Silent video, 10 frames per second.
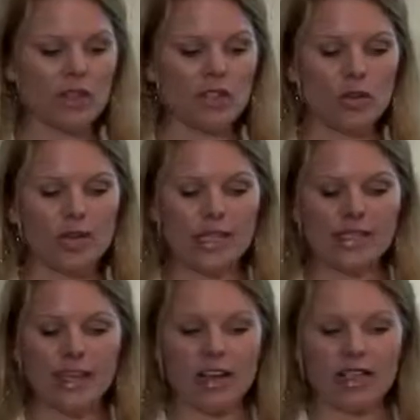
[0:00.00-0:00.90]
So when I
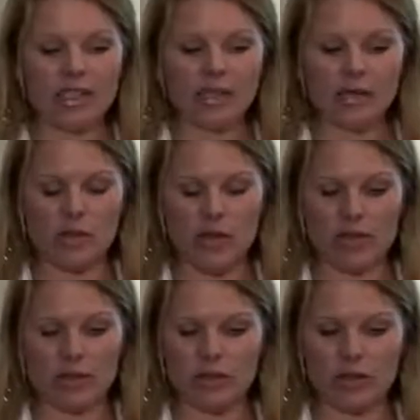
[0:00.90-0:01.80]
say autism
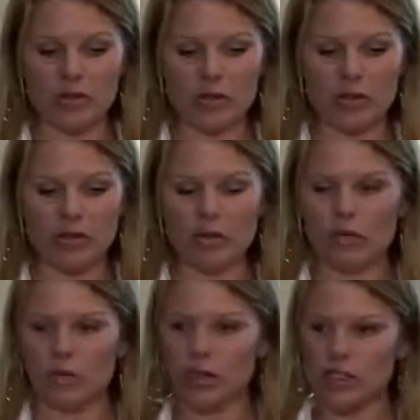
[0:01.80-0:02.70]
spectrum disorder,
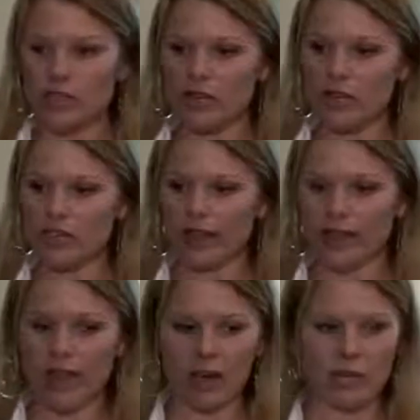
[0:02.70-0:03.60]
what's the first thing
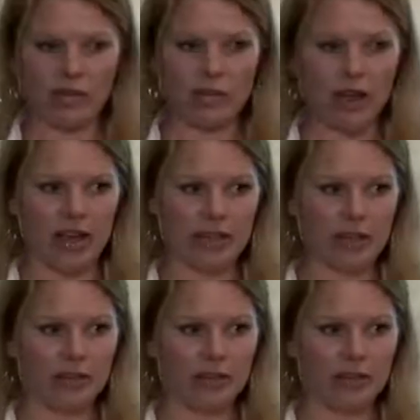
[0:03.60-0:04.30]
that comes to mind?